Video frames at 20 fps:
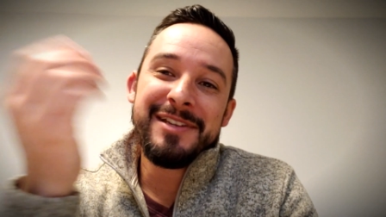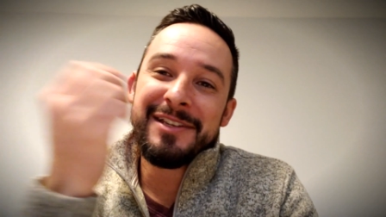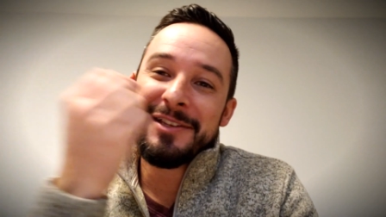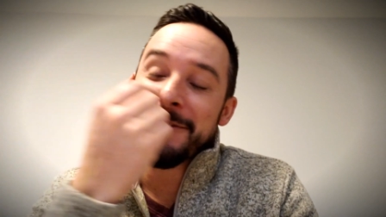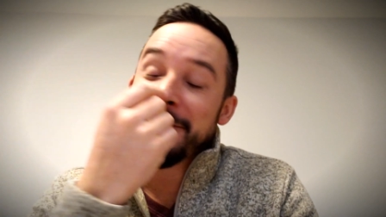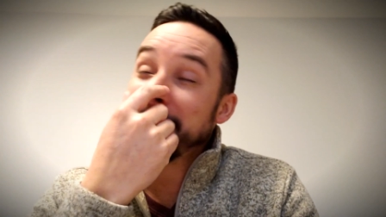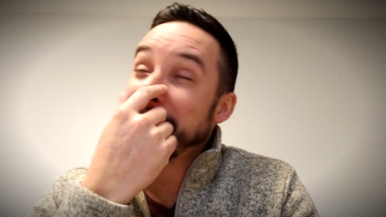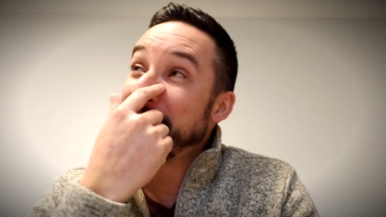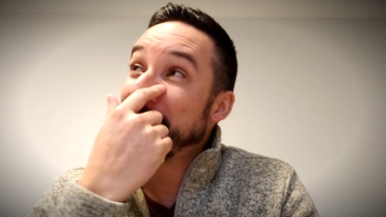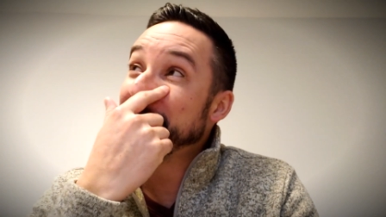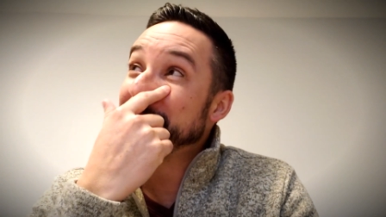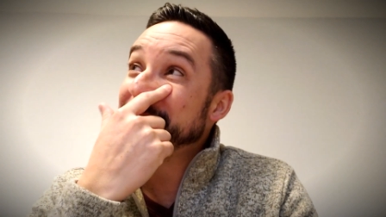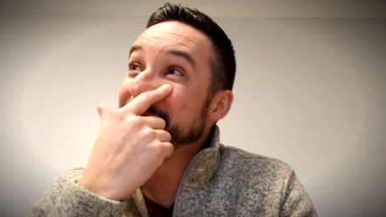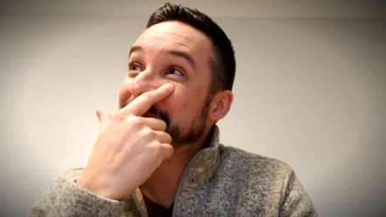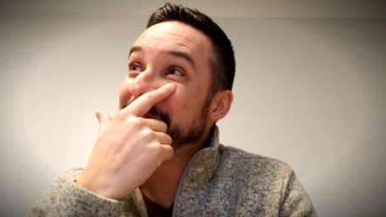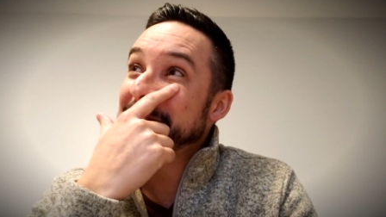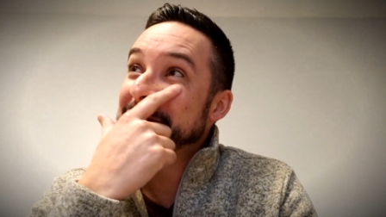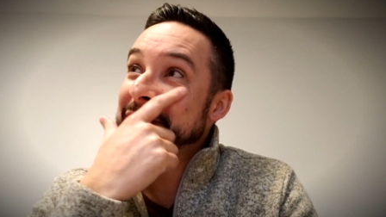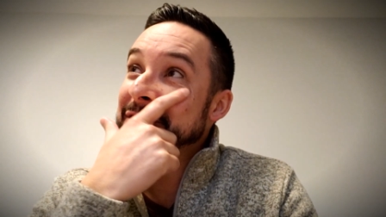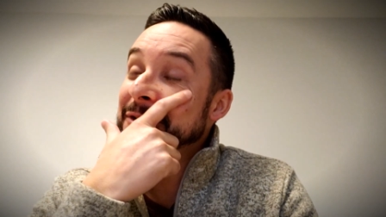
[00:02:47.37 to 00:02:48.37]
you know, all
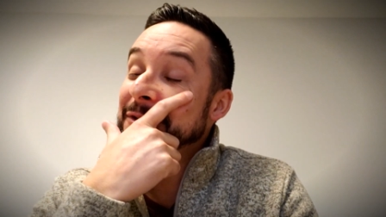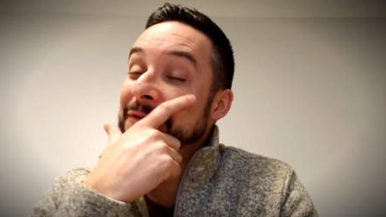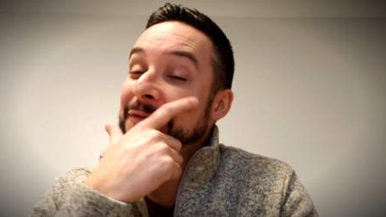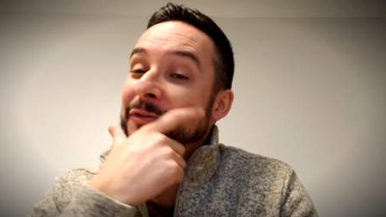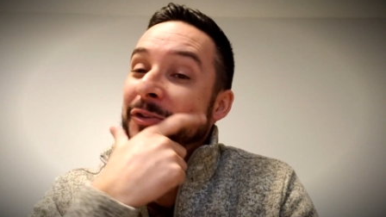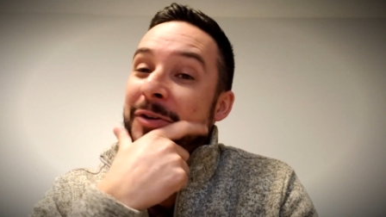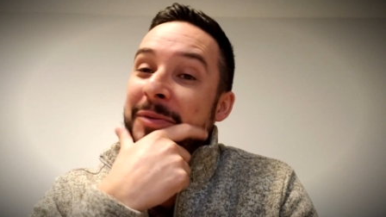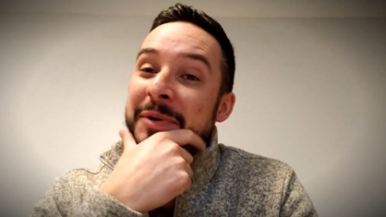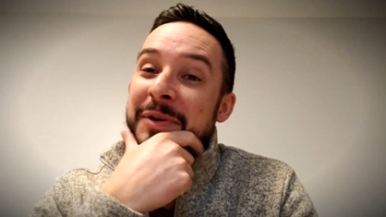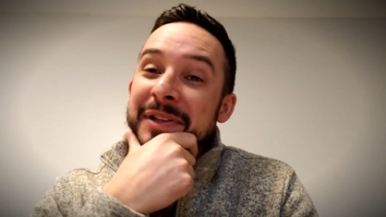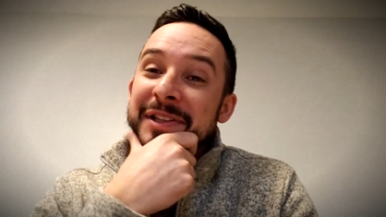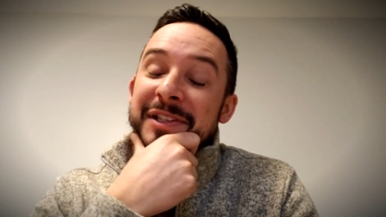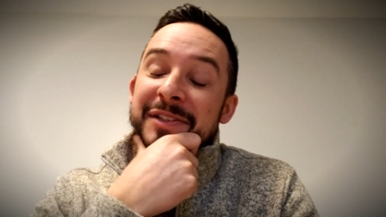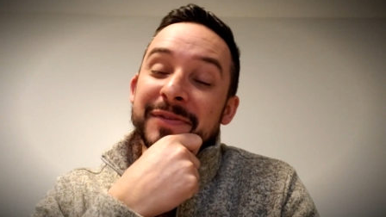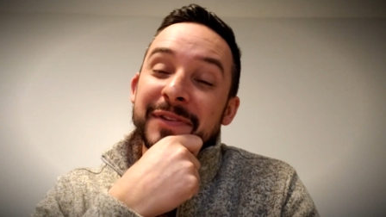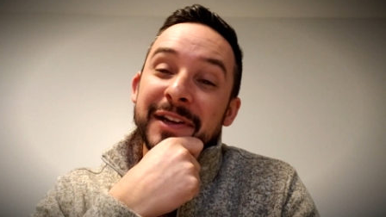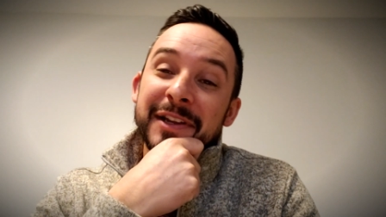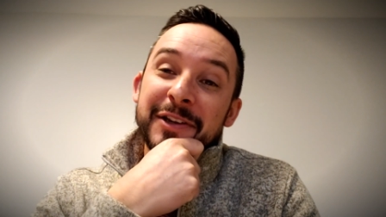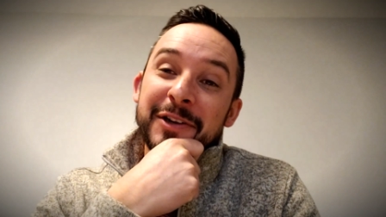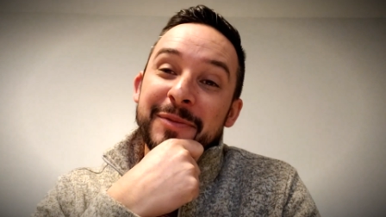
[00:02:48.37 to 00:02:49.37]
professional and formal with
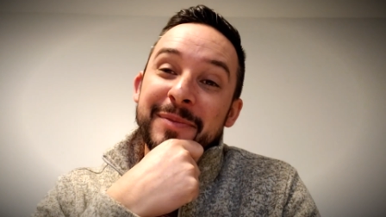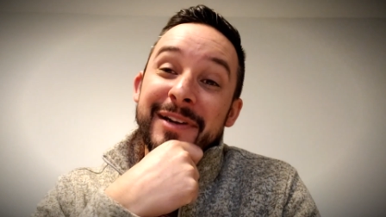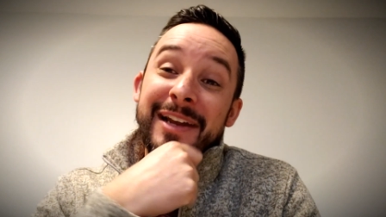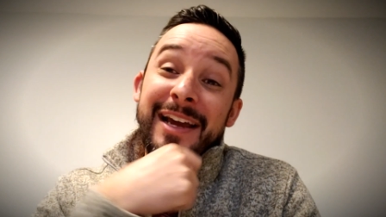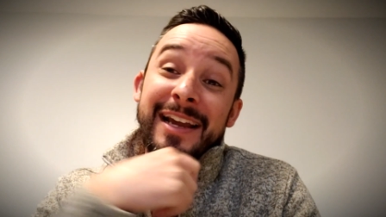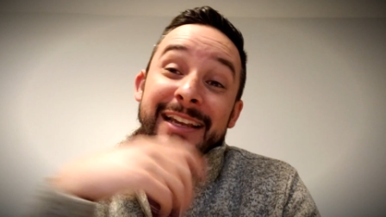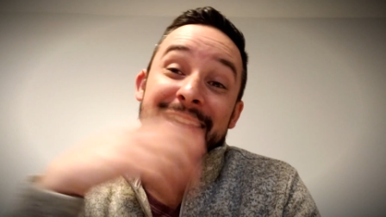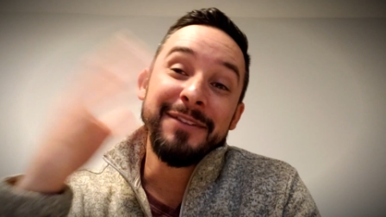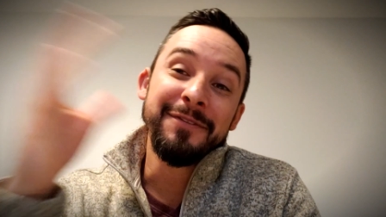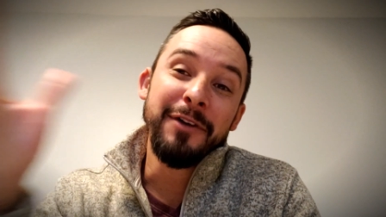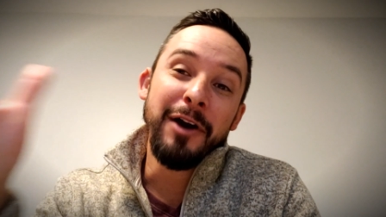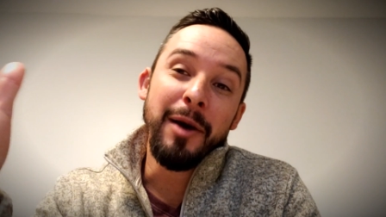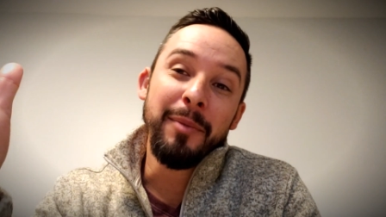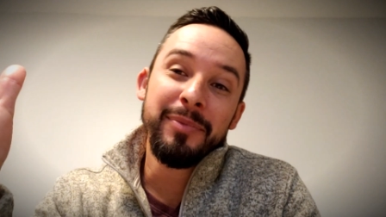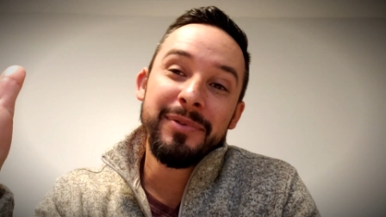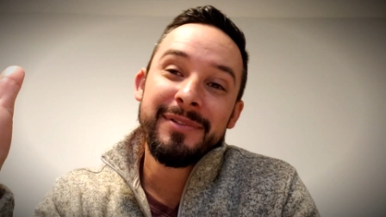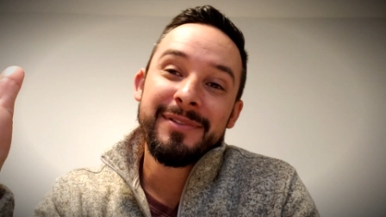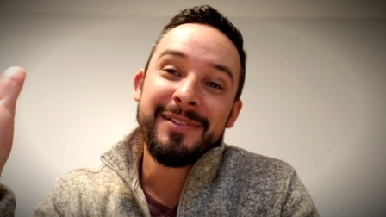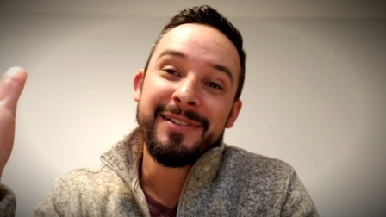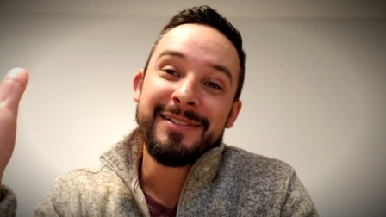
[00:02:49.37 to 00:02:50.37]
this video, but I give
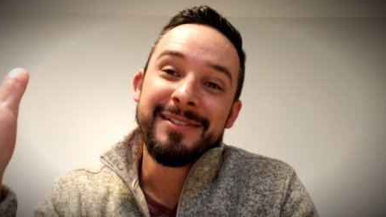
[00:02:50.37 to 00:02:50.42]
up.